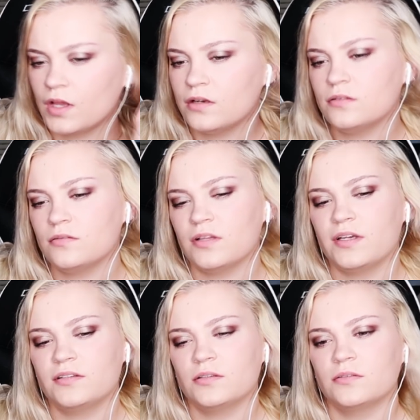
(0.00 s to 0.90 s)
I don't People
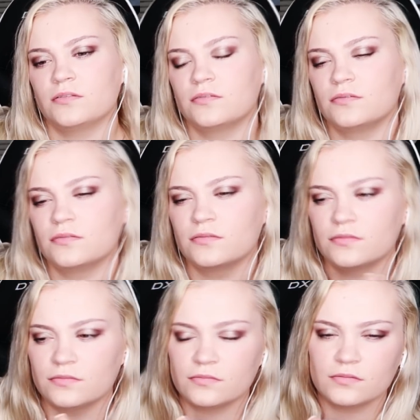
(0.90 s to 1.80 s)
like the killed out
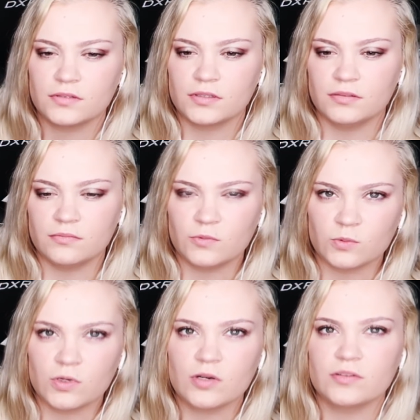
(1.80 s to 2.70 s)
there. the
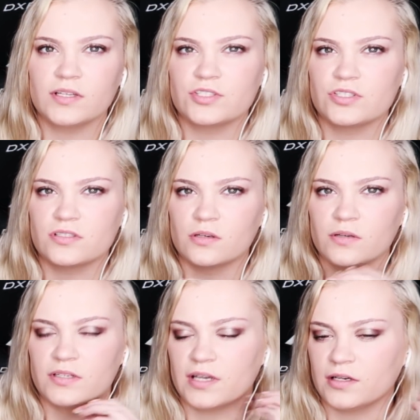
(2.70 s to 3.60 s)
road That's that she's
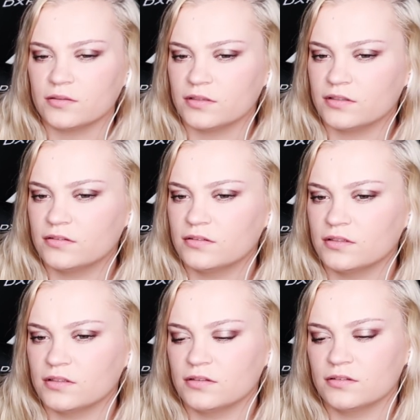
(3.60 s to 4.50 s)
going down and
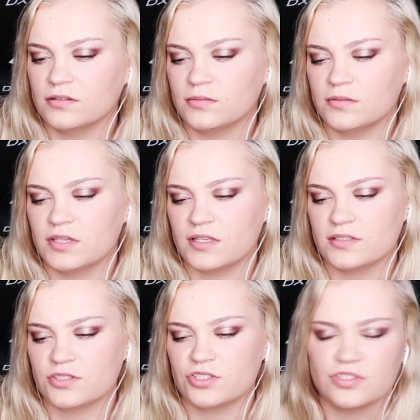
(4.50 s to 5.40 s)
oh. the
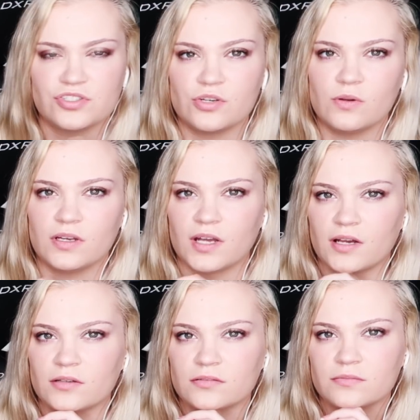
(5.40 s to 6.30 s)
things that she's so doing
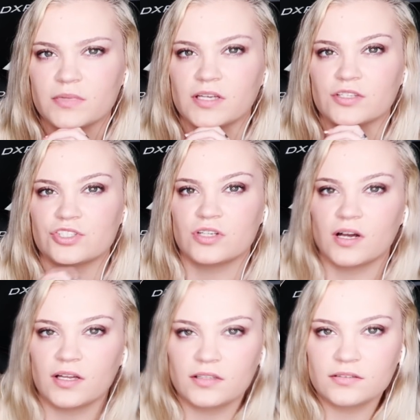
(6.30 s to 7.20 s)
now because she
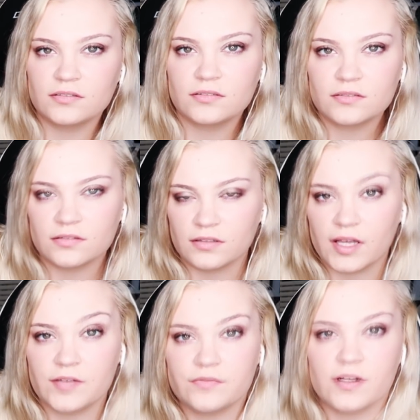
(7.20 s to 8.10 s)
got
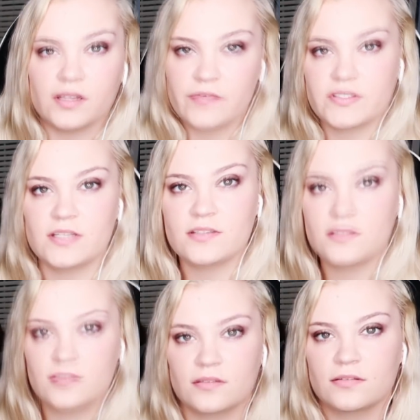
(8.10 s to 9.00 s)
life no, life
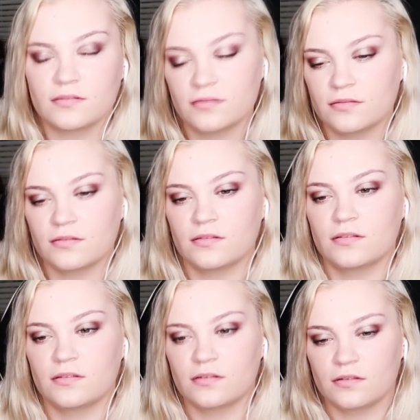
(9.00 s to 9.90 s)
sentence. I, need to be.
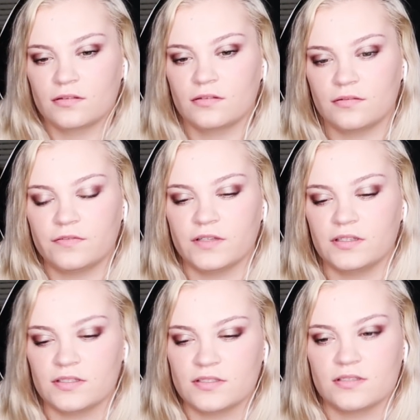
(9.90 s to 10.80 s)
How did that work I feel
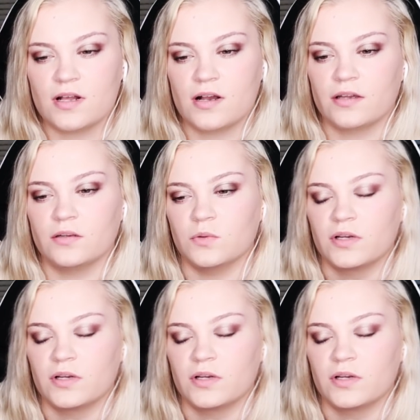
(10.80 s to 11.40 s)
like this is not going